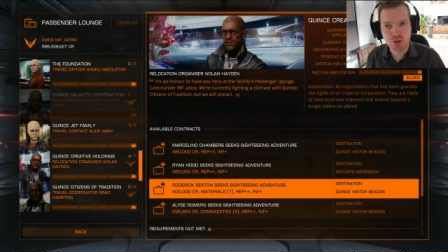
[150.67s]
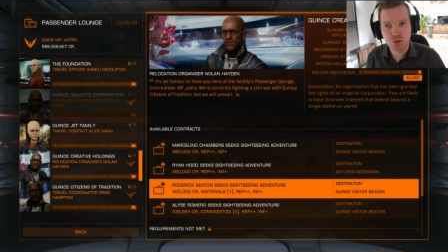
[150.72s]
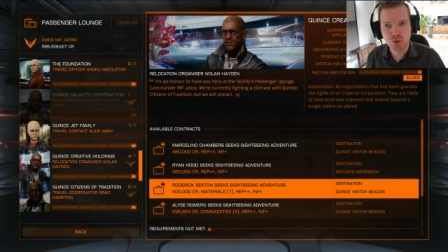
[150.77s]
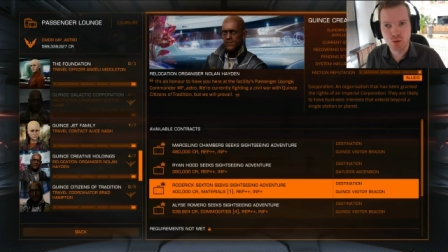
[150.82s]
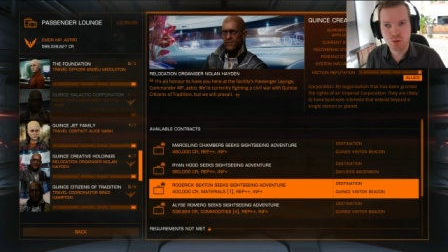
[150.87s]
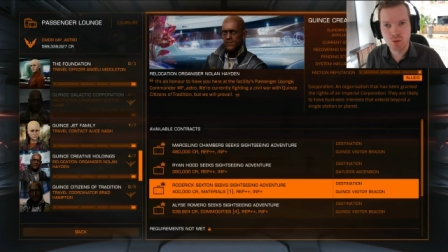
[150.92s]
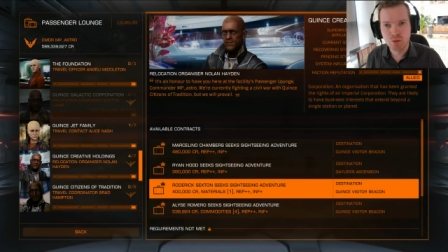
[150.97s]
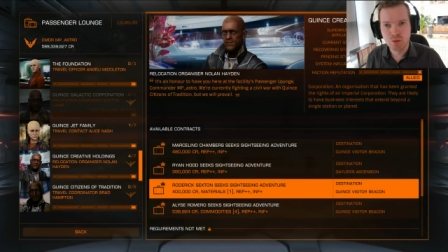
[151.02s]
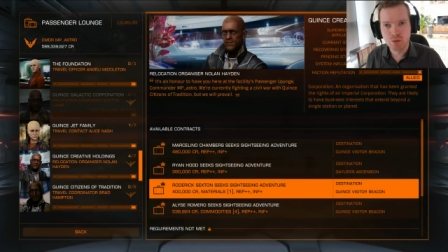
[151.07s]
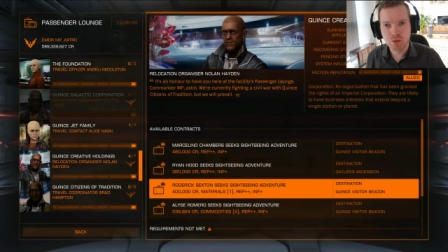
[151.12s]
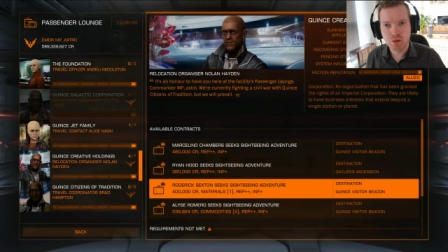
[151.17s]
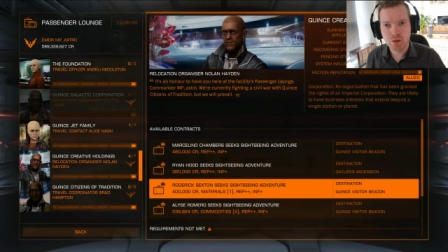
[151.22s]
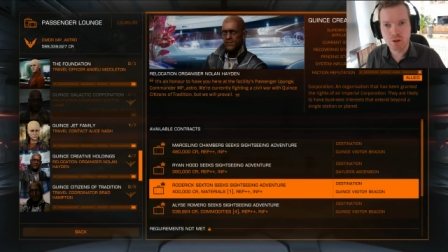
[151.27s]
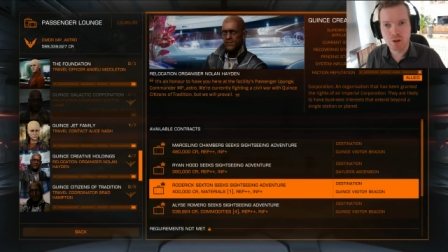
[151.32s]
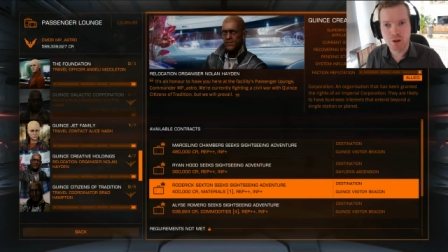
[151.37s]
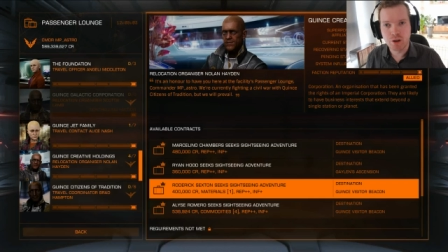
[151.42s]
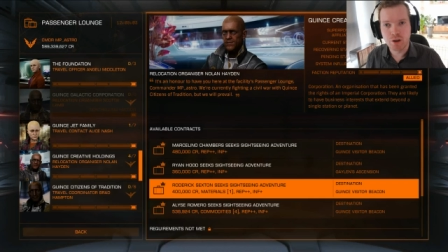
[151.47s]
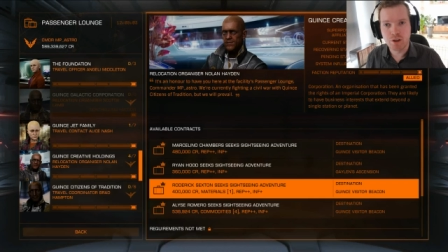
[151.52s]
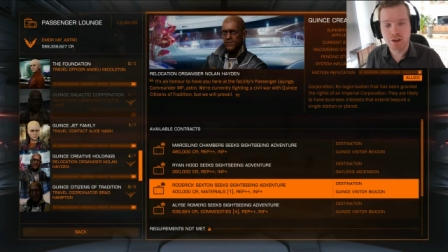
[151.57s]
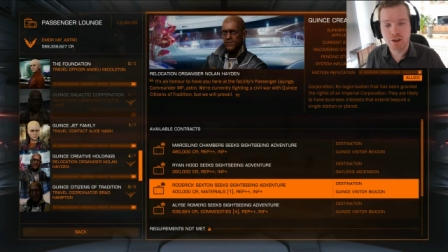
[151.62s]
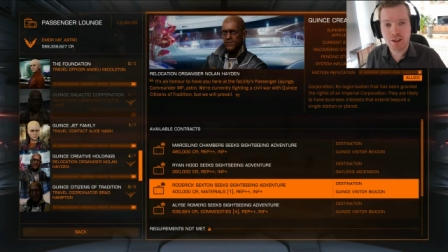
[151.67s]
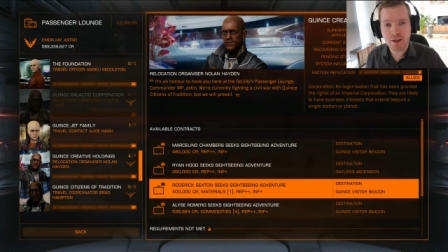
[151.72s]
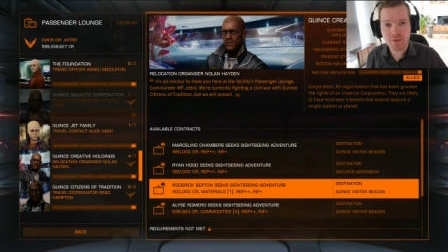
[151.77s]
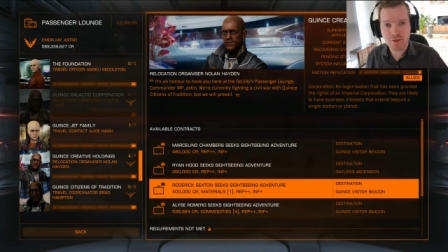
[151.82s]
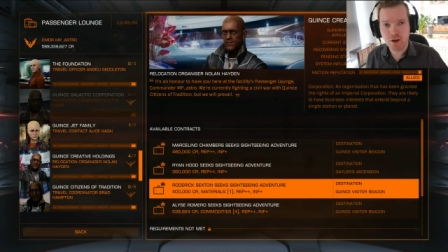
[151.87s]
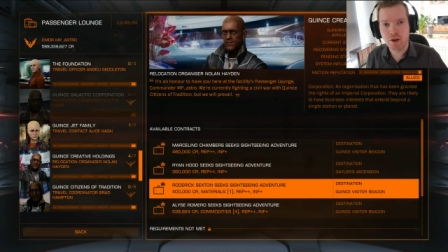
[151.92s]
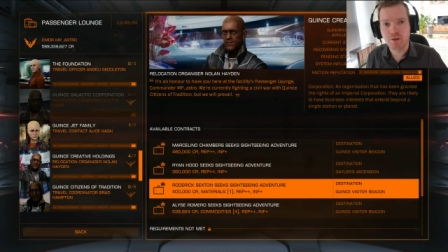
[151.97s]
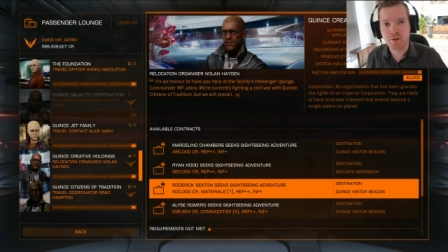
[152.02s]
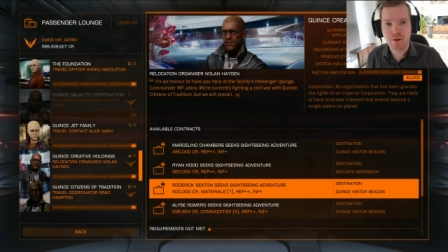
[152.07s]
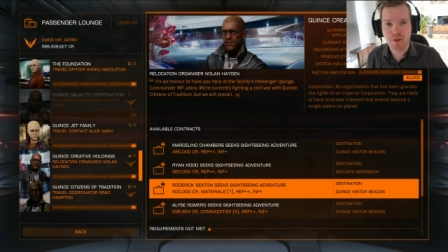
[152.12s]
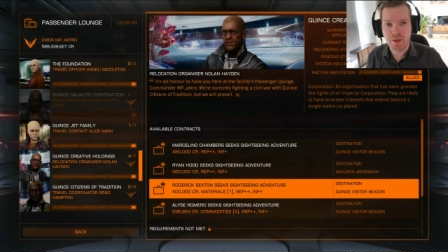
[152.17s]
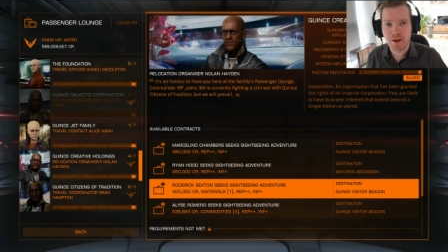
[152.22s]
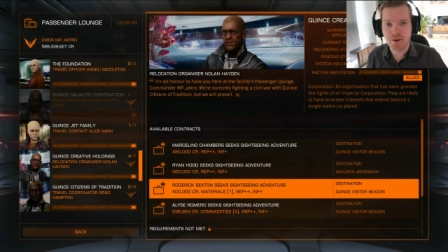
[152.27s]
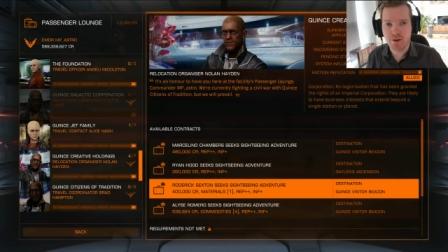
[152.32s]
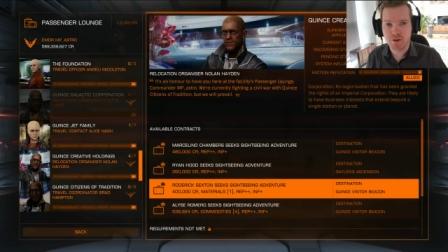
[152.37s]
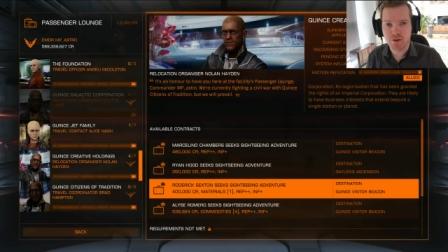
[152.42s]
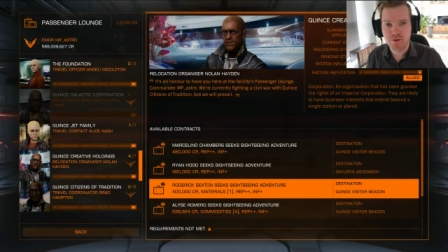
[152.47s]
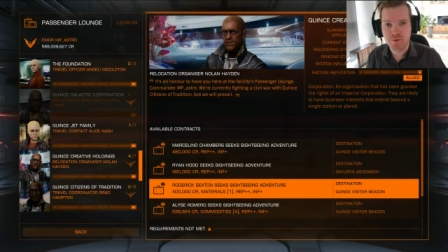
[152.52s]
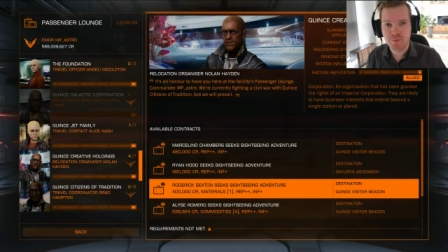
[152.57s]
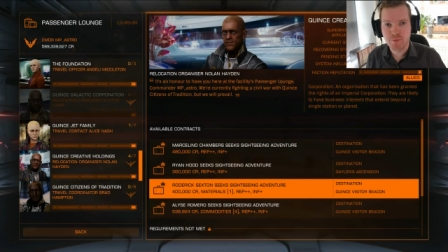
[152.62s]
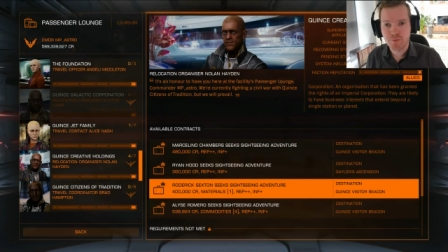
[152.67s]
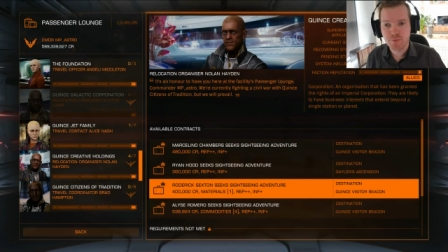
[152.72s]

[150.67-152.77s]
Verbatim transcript: to uh, 700,000.